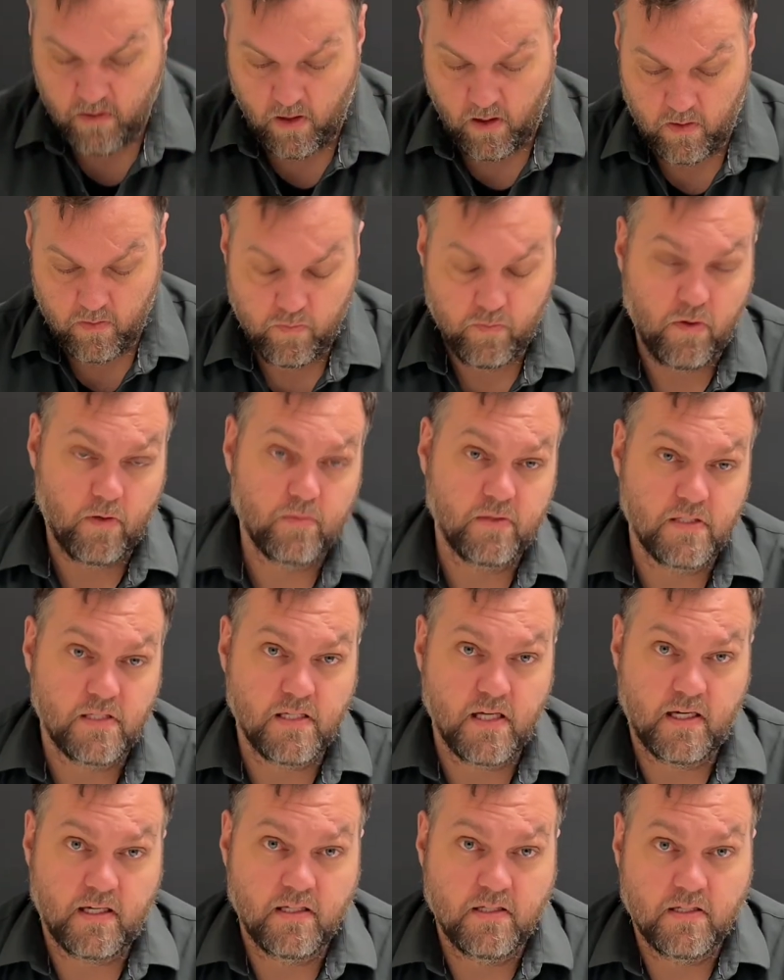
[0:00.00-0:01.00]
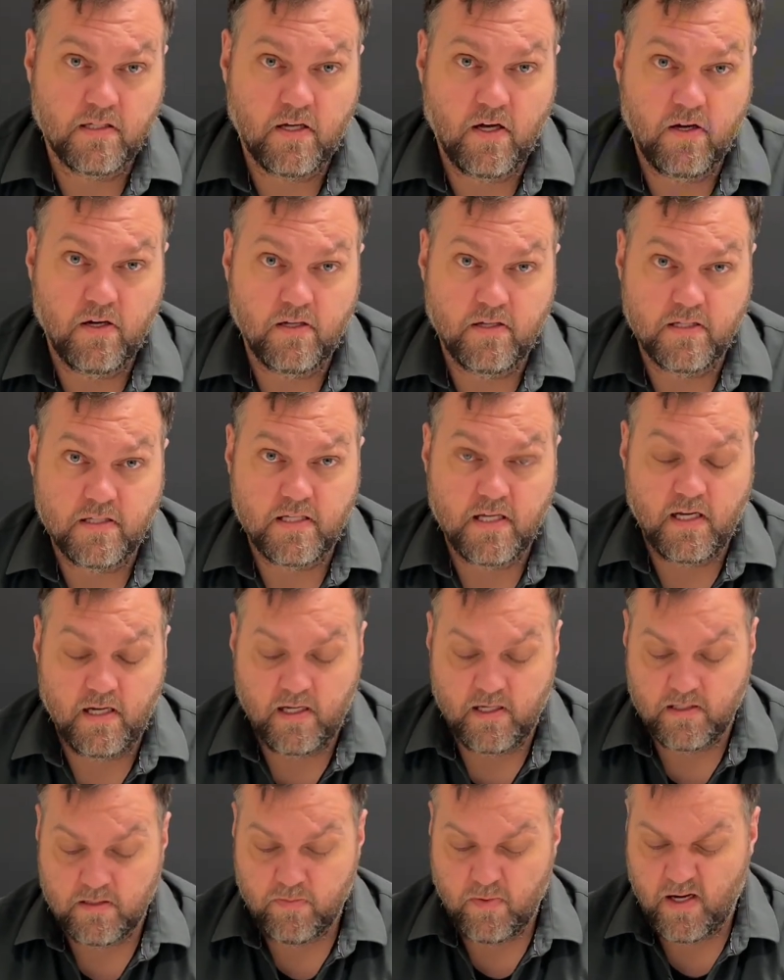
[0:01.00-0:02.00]
I would probably second to go to the
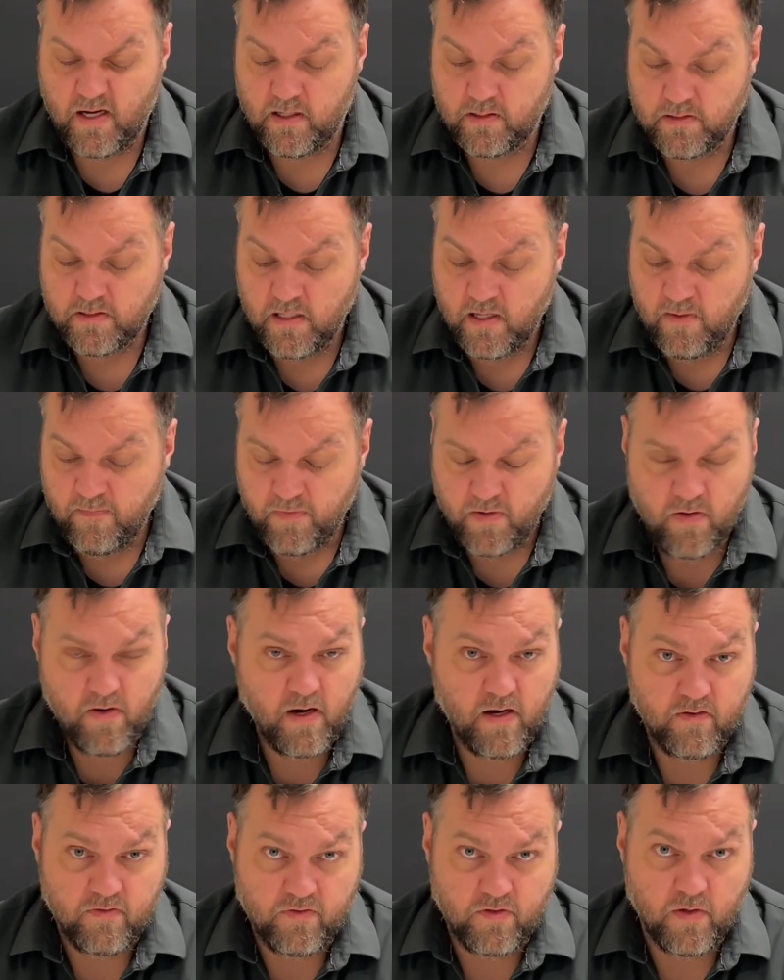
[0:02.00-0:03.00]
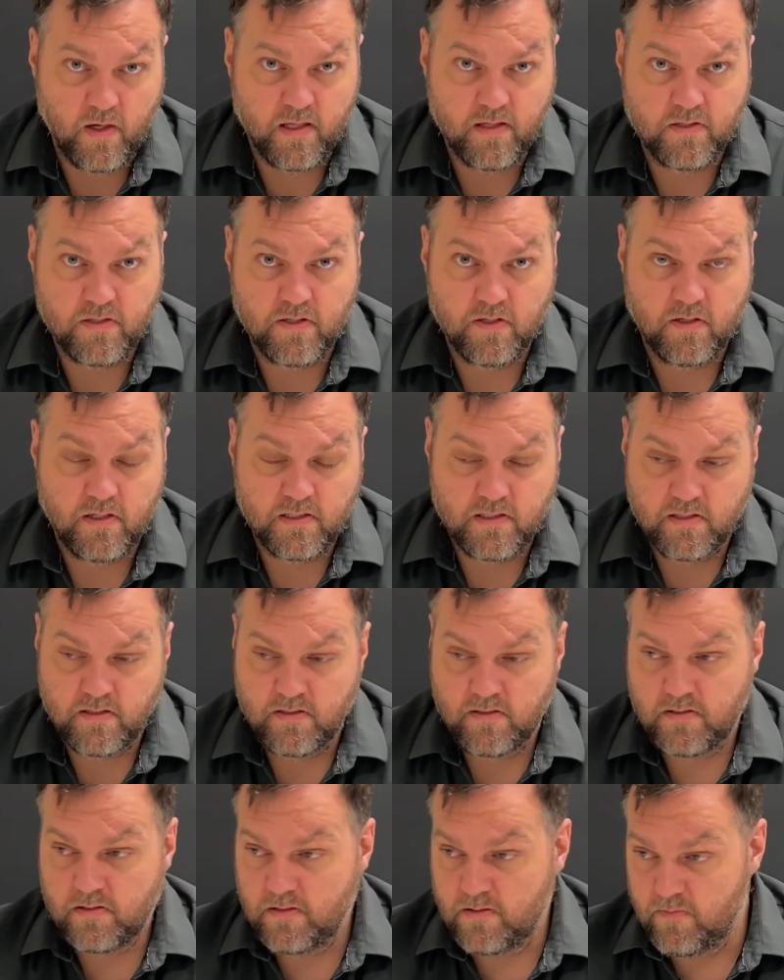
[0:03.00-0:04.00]
10-ounce bars. There are a few other
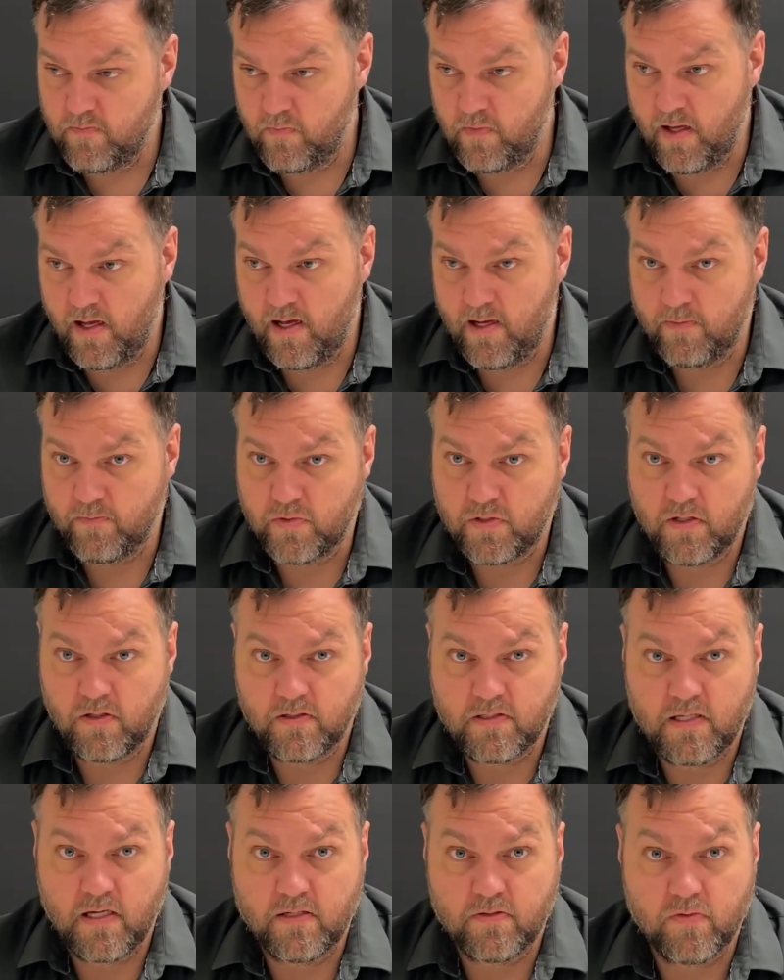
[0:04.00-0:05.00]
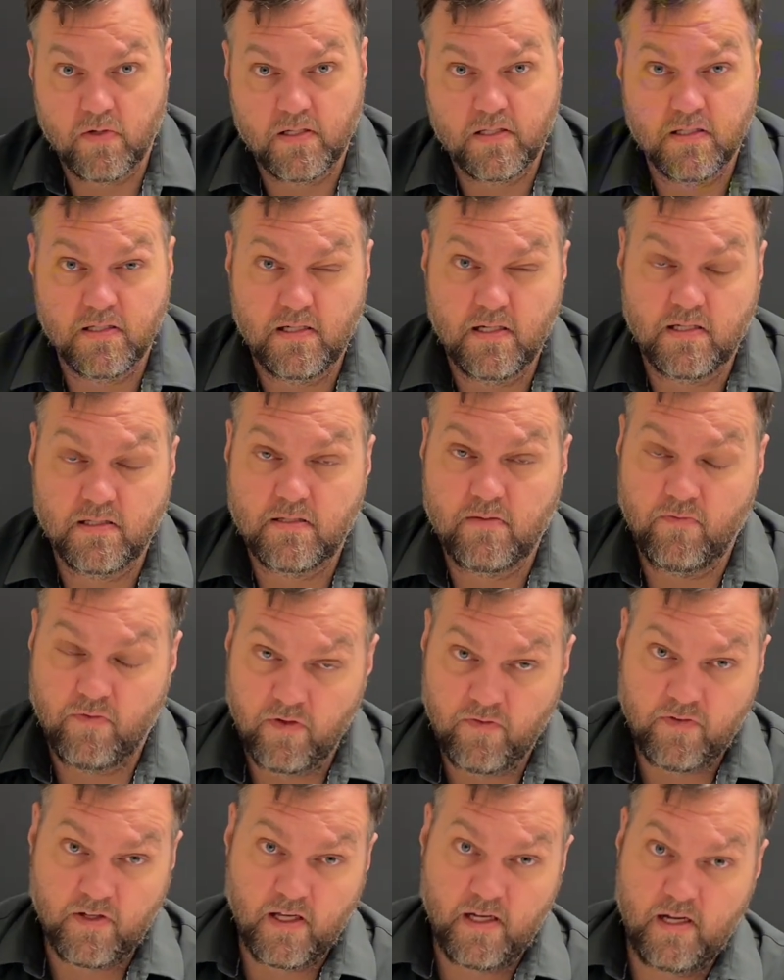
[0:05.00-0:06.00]
sizes. Scottsdale's recently done some
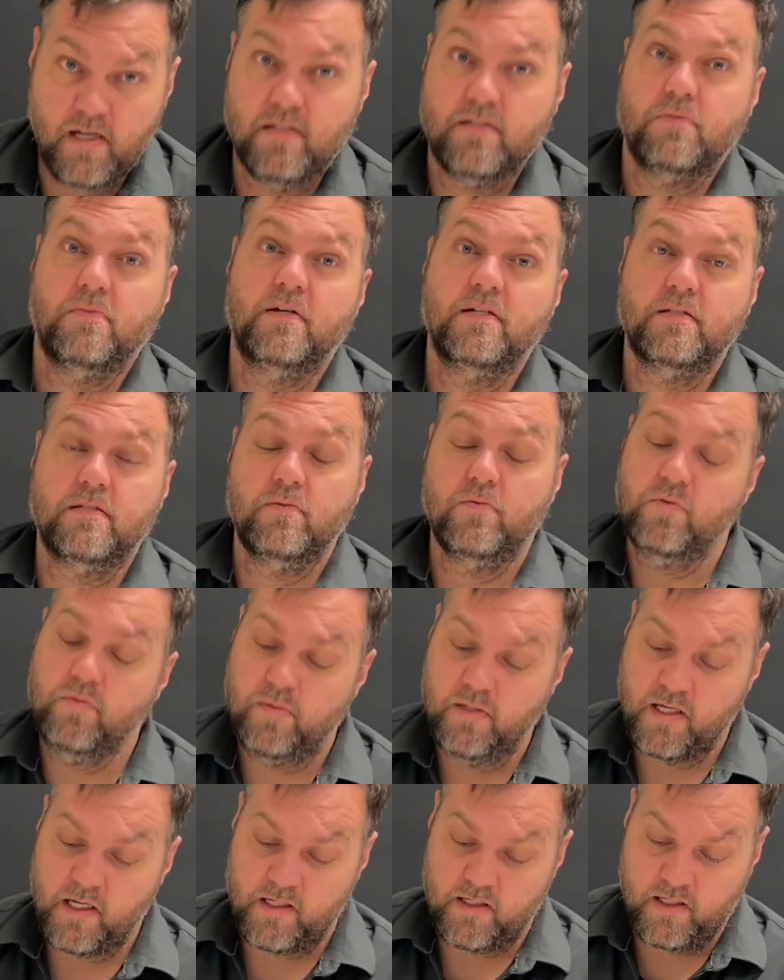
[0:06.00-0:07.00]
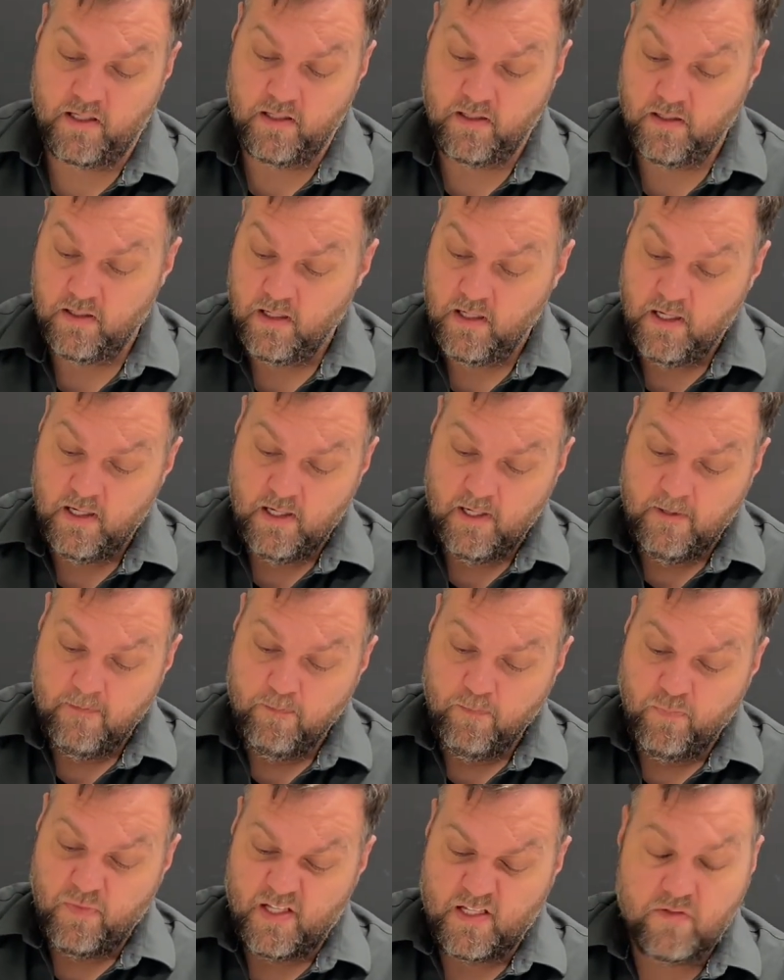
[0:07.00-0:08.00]
15-ounce ones that we'll be getting in.
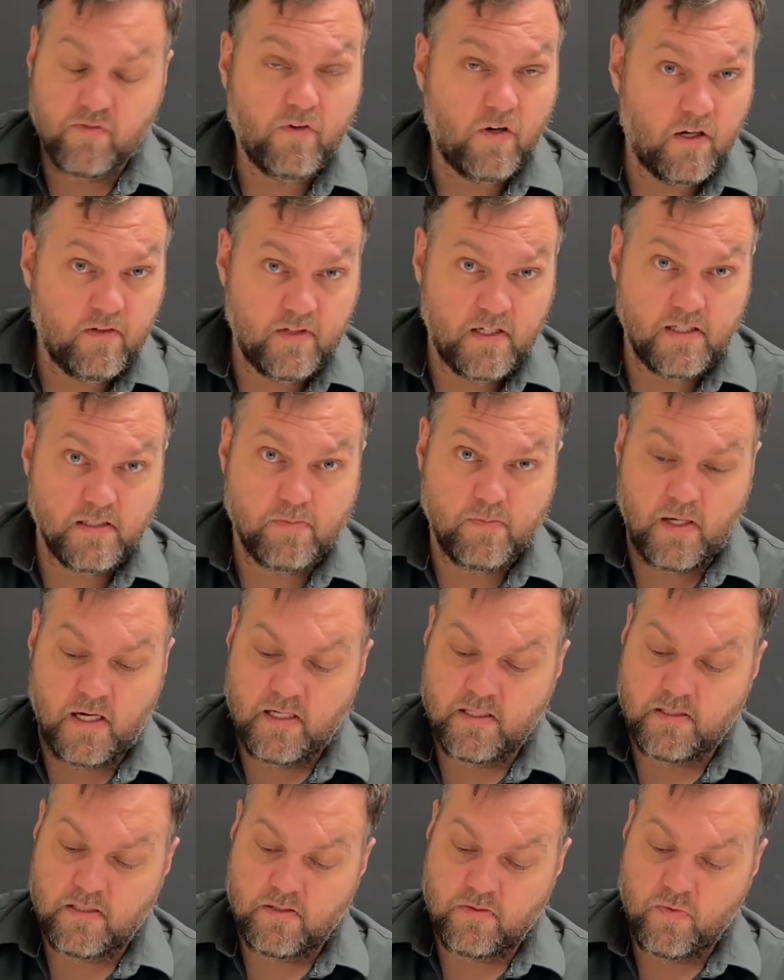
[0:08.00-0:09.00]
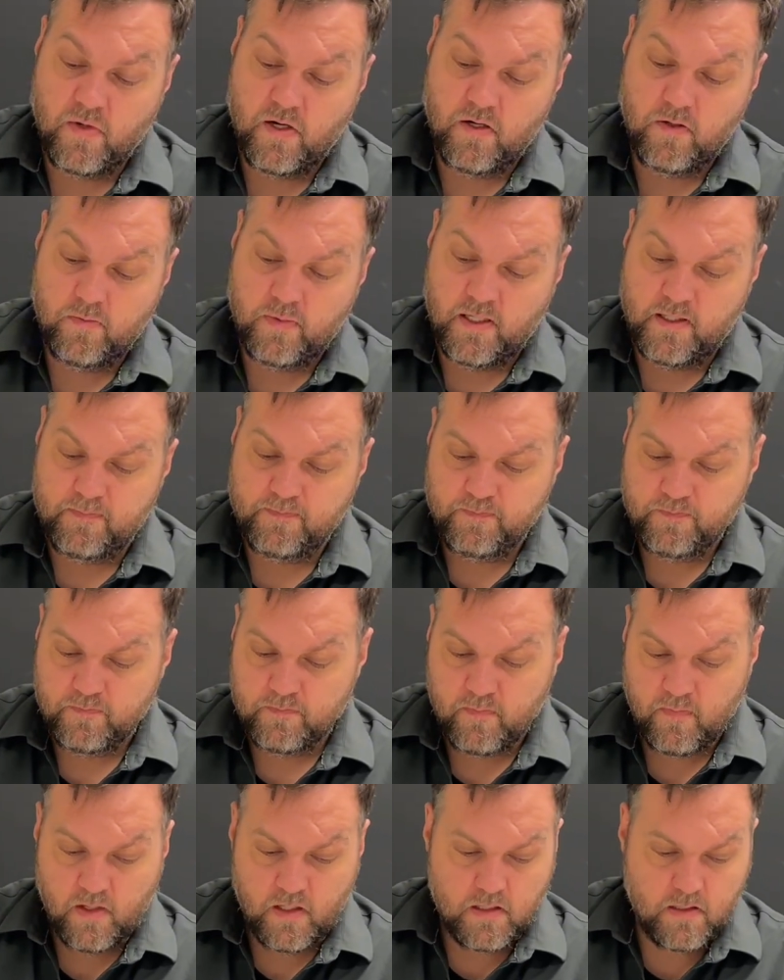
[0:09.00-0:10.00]
There's 5-ounce bars as well, but
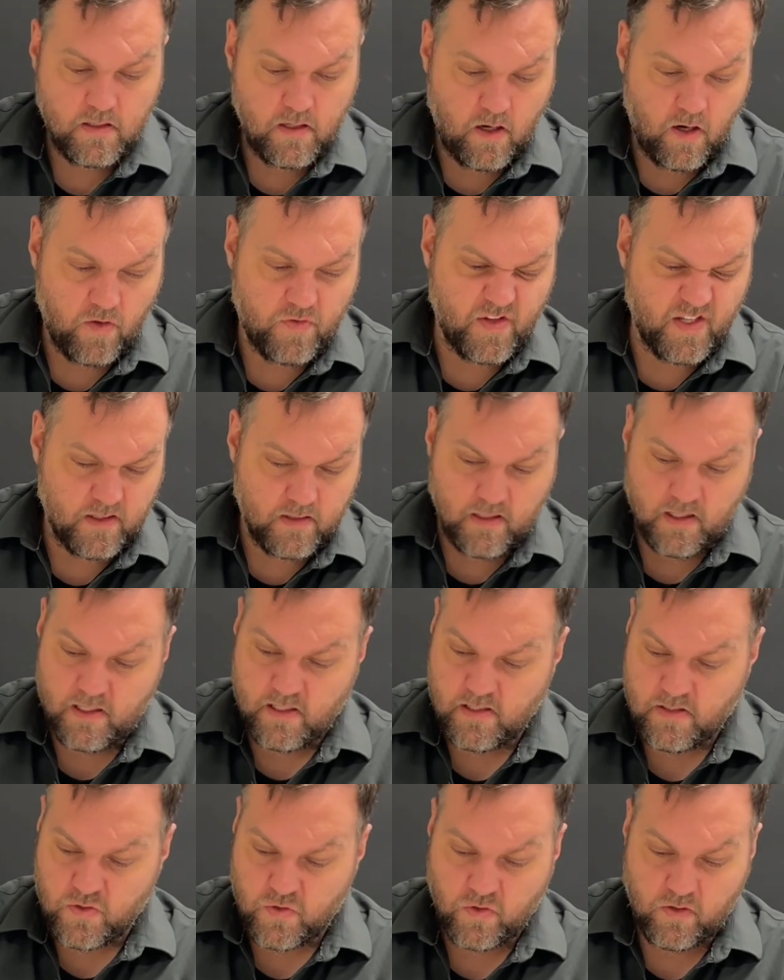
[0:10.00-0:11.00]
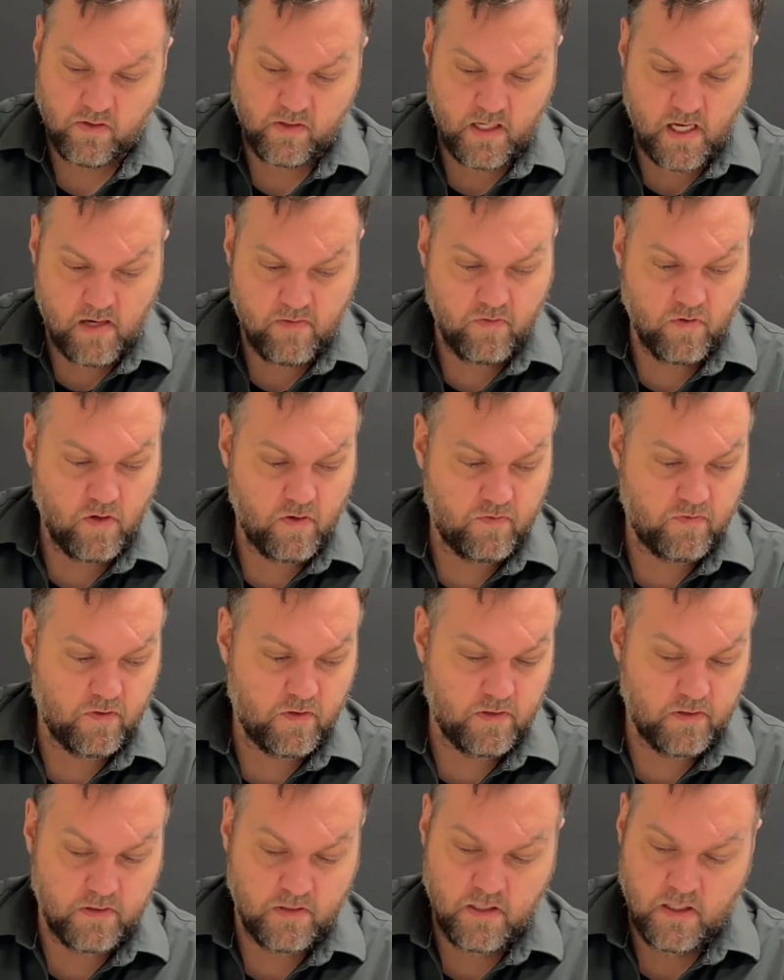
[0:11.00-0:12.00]
I think these sort of cover off
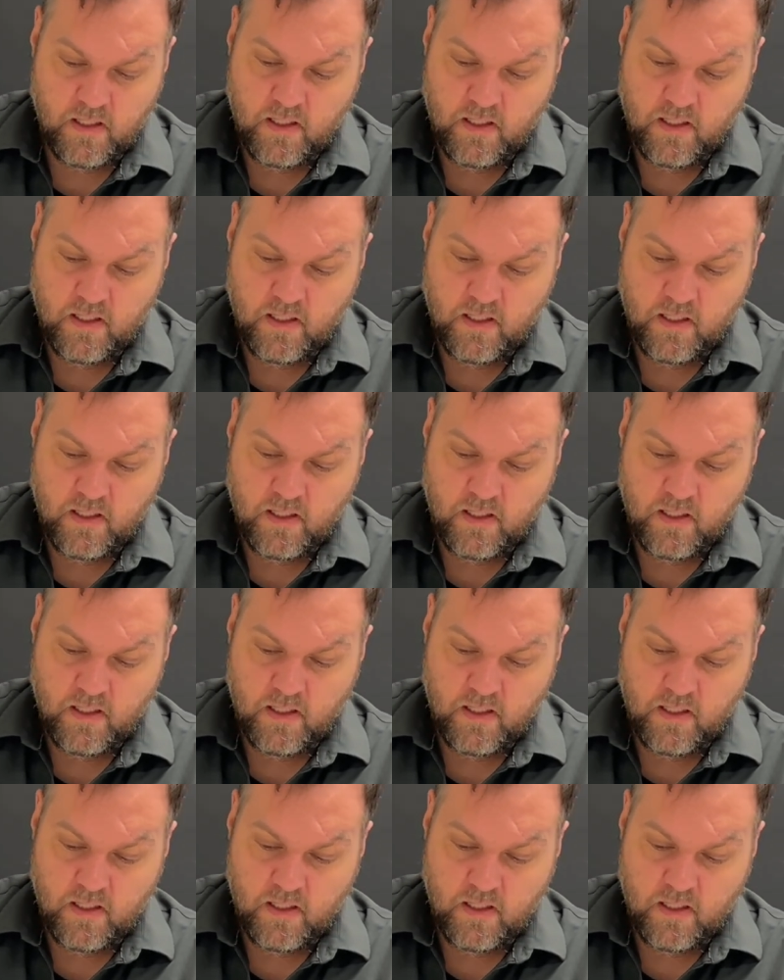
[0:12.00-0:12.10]
on,